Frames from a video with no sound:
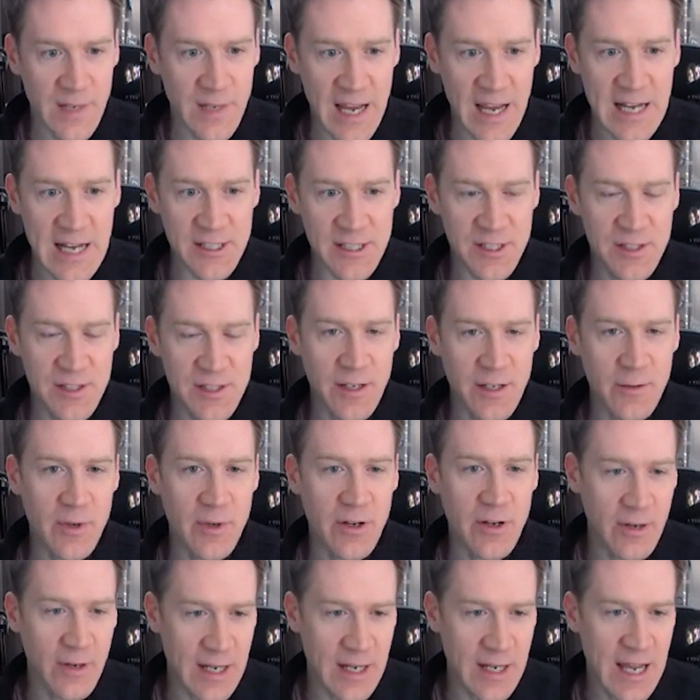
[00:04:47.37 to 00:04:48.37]
Yes, and we
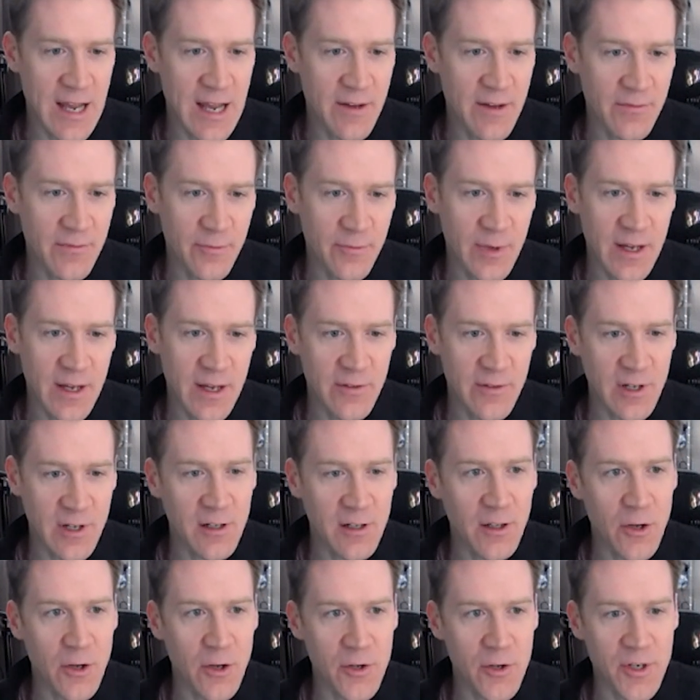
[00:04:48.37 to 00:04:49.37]
already have we have a
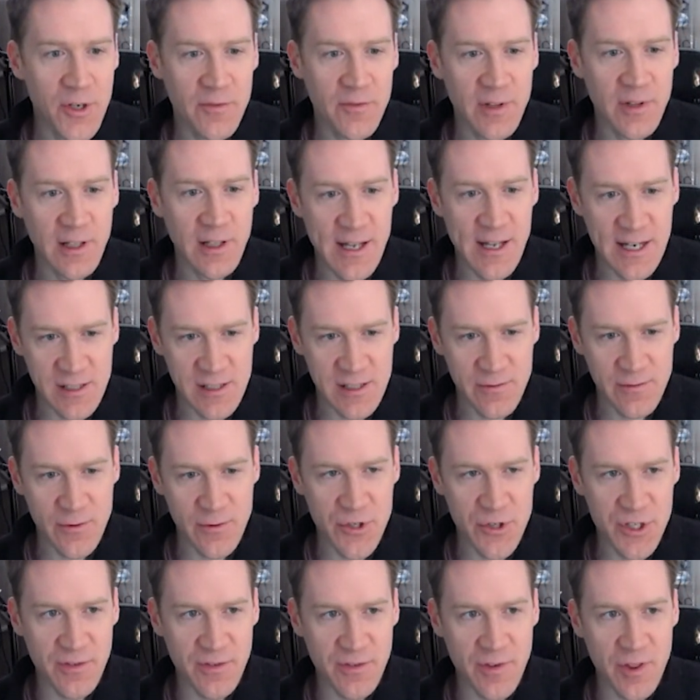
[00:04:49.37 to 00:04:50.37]
clone of the latest
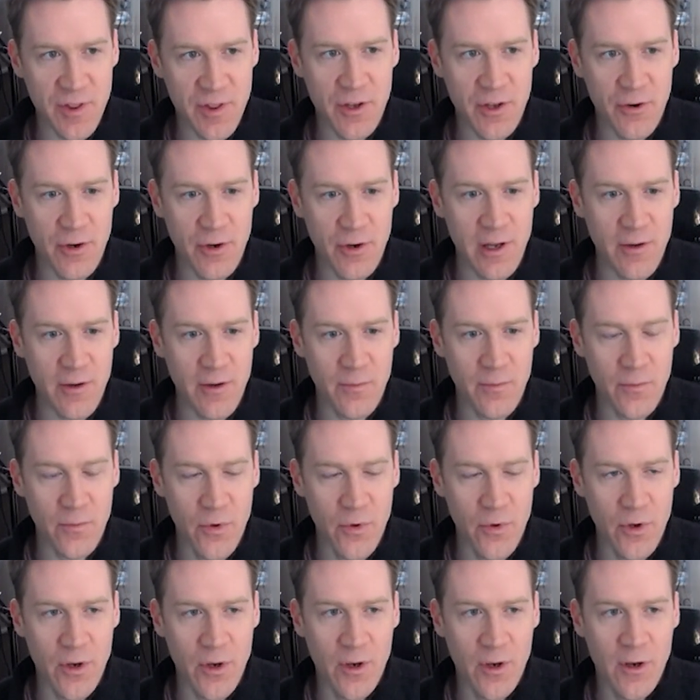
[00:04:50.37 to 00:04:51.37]
version of Ethereum
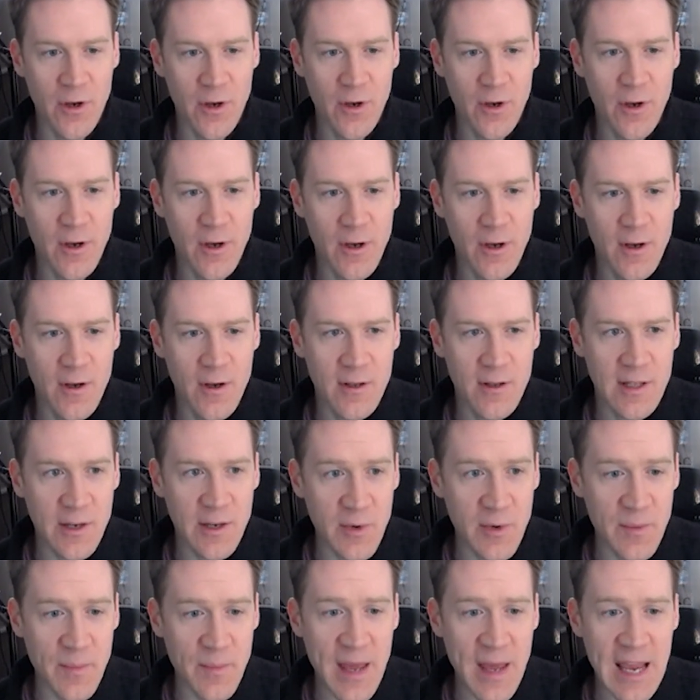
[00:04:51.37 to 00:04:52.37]
that
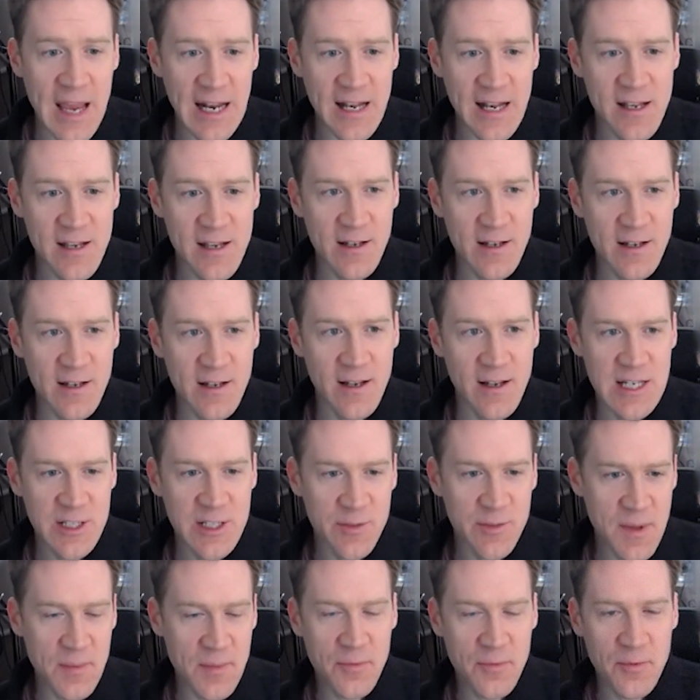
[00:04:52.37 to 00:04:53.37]
we made as a
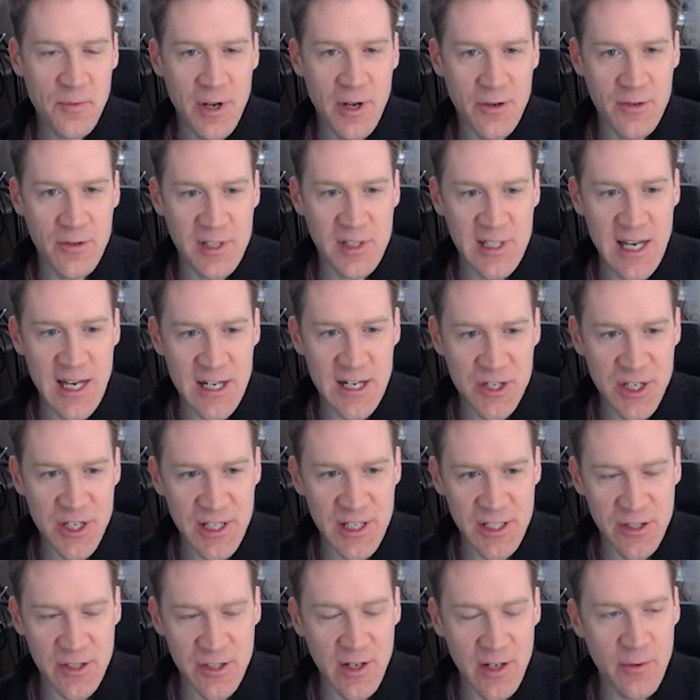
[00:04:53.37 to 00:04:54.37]
BIP 300 sidechain.
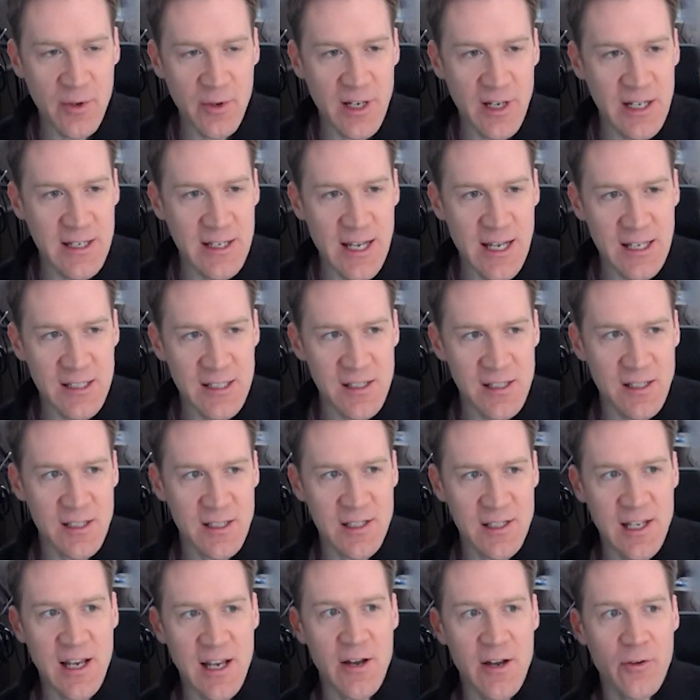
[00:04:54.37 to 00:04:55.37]
So anyone can test this
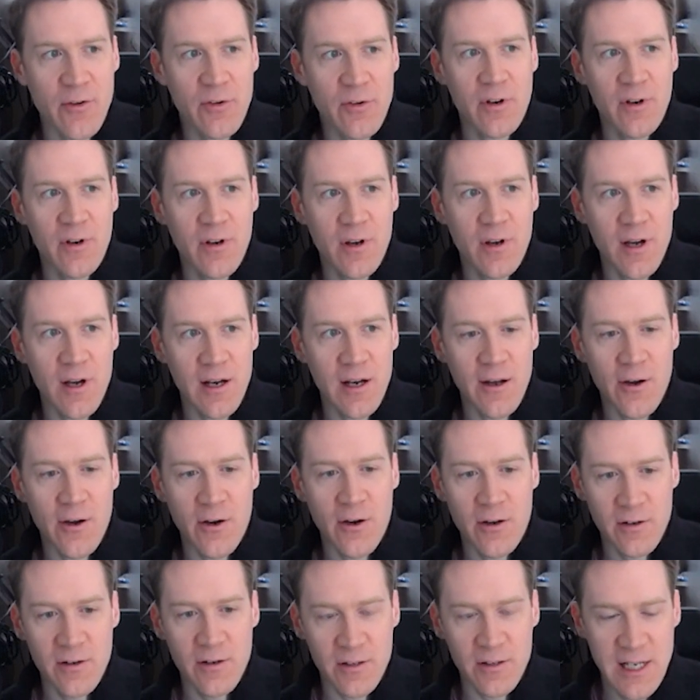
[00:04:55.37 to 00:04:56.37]
out on
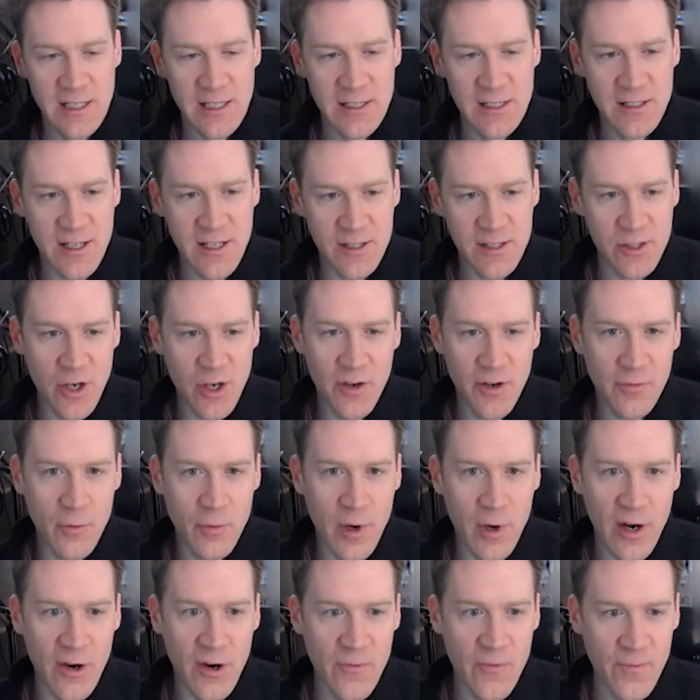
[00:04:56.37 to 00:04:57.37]
our testnet
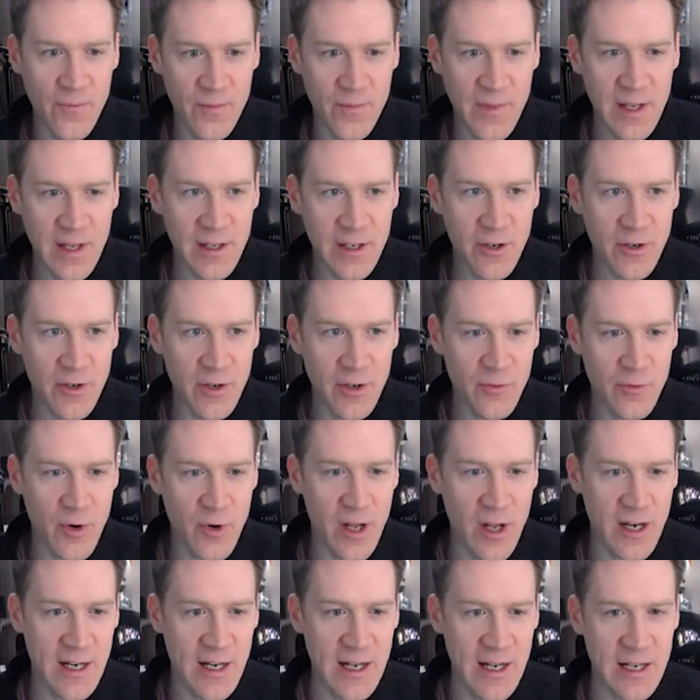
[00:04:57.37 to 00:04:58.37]
software, and you can
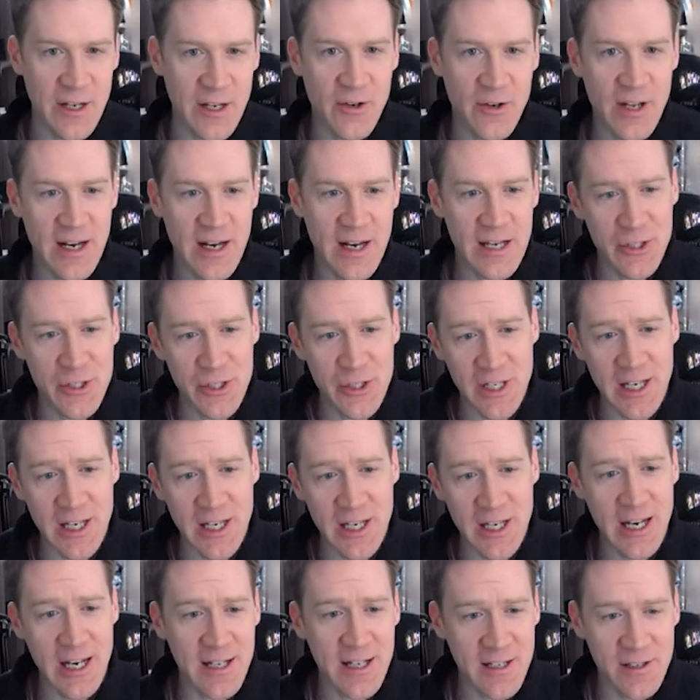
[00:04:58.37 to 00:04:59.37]
run it, and you can actually
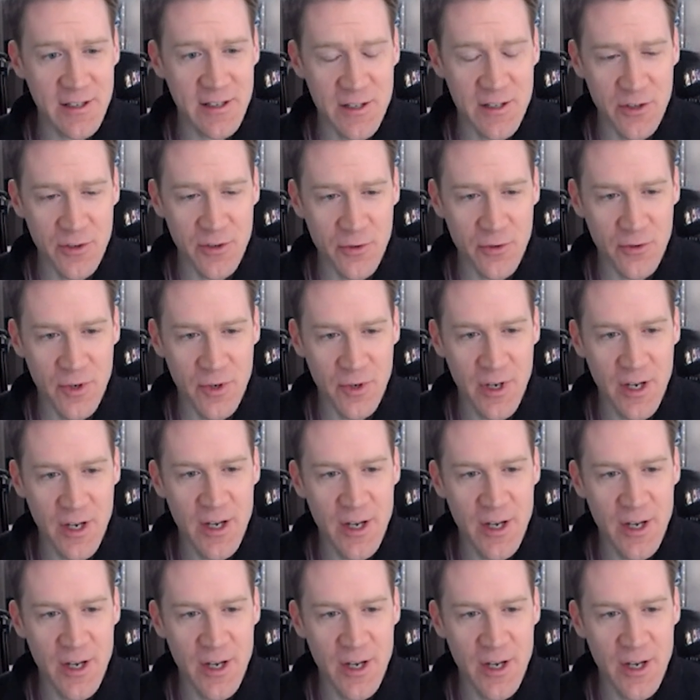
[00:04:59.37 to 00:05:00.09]
connect it to